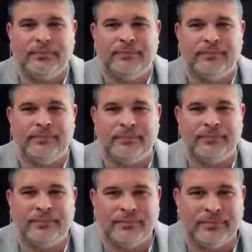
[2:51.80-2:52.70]

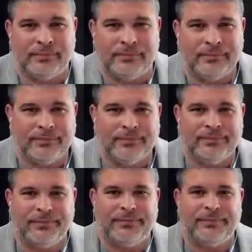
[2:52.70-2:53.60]

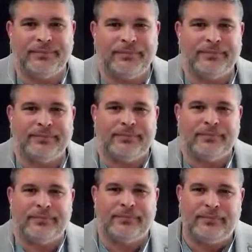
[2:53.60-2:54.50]

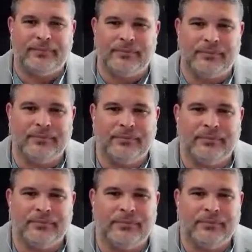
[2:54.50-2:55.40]

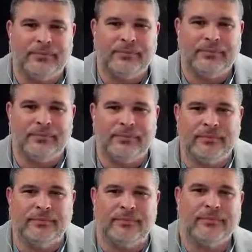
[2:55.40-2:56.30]

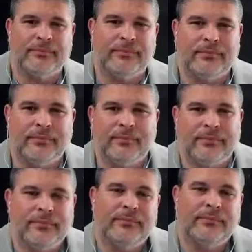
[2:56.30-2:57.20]
This person isn't speaking.